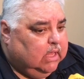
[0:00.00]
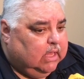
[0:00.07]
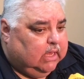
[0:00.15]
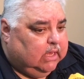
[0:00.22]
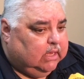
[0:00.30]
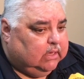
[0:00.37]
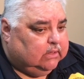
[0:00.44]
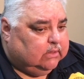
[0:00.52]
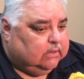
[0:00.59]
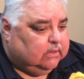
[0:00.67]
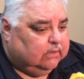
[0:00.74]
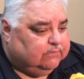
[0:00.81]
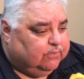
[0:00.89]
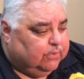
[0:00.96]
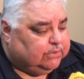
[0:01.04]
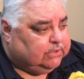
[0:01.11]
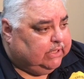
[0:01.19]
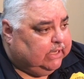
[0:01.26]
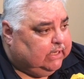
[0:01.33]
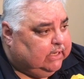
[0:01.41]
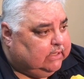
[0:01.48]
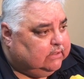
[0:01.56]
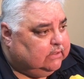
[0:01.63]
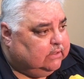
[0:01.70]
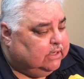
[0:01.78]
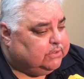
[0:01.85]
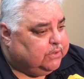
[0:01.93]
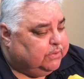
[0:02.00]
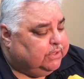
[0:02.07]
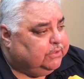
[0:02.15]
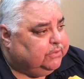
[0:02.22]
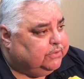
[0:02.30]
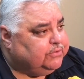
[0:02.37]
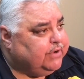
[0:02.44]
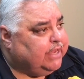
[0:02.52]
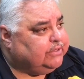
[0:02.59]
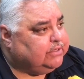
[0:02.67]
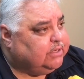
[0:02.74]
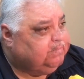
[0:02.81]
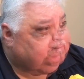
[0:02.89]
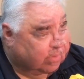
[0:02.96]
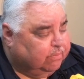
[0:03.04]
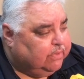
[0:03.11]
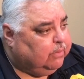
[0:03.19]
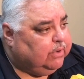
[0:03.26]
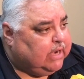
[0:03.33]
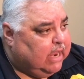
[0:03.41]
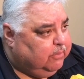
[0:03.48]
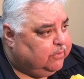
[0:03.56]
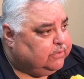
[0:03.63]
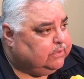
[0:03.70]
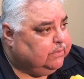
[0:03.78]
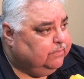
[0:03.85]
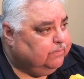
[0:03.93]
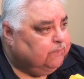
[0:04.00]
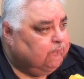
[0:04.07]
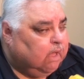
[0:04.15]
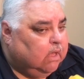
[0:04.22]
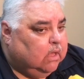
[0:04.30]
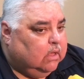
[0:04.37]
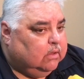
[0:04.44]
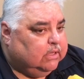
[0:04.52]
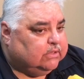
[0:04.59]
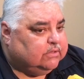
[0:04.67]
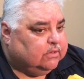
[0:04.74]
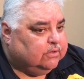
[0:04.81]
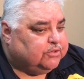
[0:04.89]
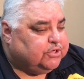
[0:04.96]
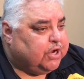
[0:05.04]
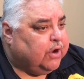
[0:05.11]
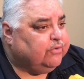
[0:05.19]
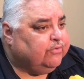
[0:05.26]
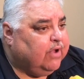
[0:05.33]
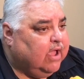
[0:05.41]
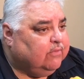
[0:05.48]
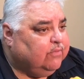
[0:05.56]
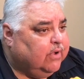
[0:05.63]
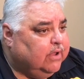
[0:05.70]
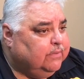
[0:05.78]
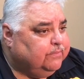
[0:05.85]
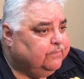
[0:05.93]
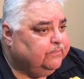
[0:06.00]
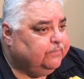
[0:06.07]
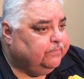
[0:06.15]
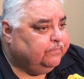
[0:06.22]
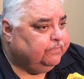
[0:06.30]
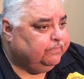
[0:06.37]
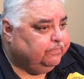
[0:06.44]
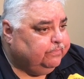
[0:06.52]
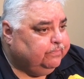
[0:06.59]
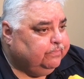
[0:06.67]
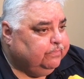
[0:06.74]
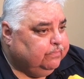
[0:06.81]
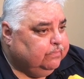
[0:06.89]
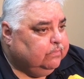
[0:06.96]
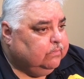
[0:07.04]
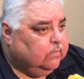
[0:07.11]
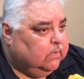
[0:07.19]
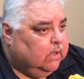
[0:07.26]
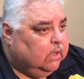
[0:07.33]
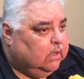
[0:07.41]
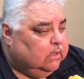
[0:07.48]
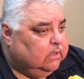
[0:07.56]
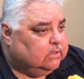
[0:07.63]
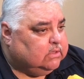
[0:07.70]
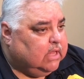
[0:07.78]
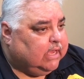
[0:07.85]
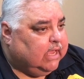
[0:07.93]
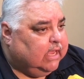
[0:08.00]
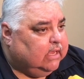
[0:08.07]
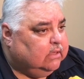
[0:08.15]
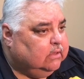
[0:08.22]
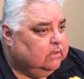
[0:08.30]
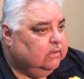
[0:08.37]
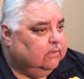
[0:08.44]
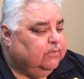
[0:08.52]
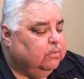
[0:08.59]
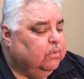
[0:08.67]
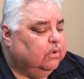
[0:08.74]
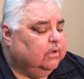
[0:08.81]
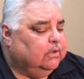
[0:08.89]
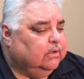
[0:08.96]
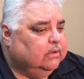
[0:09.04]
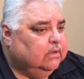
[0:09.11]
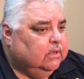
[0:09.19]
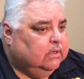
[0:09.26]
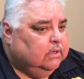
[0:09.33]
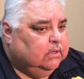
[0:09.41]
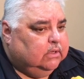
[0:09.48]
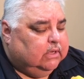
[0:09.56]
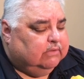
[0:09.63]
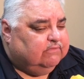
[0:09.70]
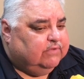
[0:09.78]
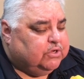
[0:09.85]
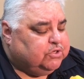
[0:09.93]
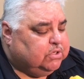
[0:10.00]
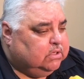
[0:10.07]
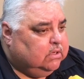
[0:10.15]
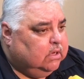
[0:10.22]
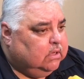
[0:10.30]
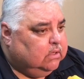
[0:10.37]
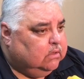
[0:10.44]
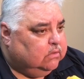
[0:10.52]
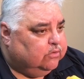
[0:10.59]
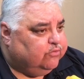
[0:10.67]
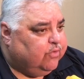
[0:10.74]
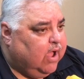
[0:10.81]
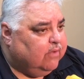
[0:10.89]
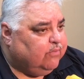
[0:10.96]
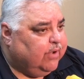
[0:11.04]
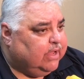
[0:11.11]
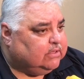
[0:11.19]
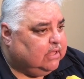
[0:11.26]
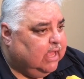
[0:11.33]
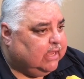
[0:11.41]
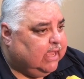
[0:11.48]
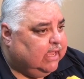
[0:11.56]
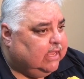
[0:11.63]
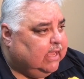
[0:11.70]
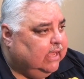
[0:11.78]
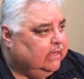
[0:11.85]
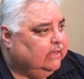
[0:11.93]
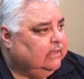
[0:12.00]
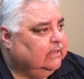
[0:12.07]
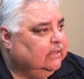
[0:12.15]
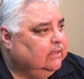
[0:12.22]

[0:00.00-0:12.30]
and unfortunately it turned into a tragedy. They were neighbors. It's a shared driveway. It's like if you want to envision the driveway, it's like a